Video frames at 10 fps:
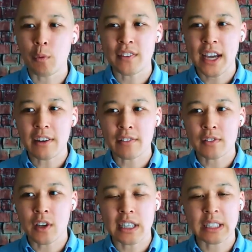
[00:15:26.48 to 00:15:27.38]
So we've kind
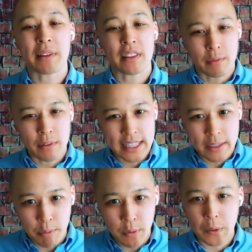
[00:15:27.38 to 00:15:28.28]
of talked about
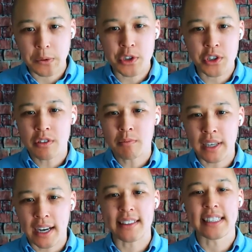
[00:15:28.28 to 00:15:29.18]
the approach
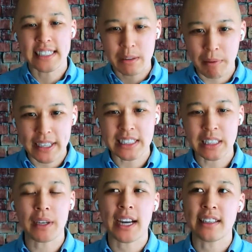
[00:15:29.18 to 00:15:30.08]
behind this and the
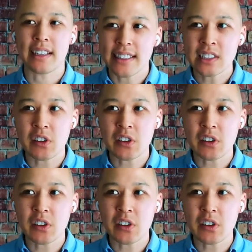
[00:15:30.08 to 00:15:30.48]
mindset behind it.